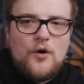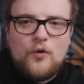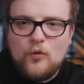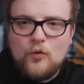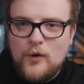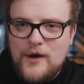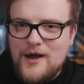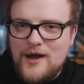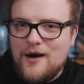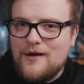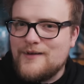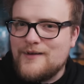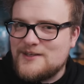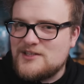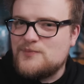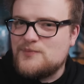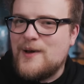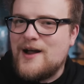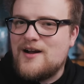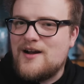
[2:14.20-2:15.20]
We are
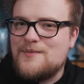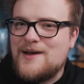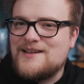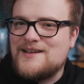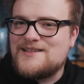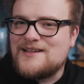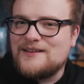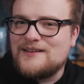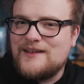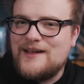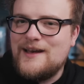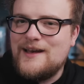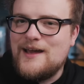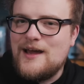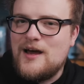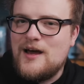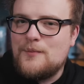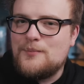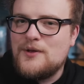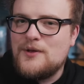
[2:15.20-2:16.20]
experimenting
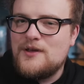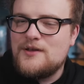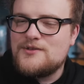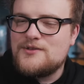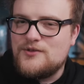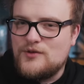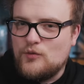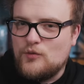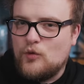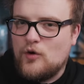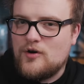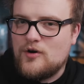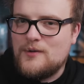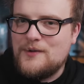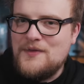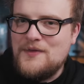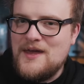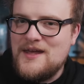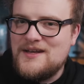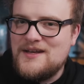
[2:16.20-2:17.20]
leading up to The War
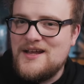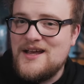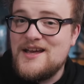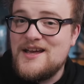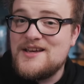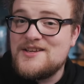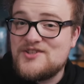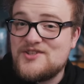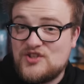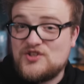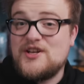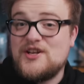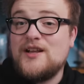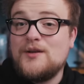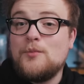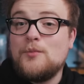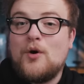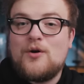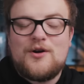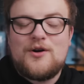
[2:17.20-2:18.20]
Within,
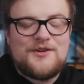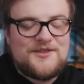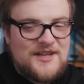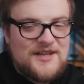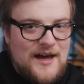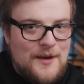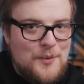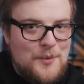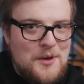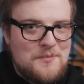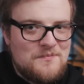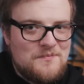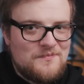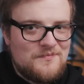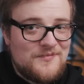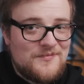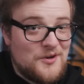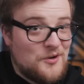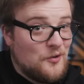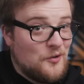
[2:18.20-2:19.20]
still more on tap
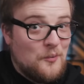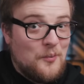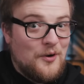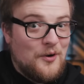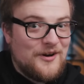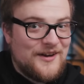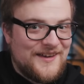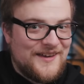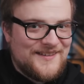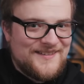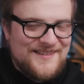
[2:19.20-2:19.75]
oh boy.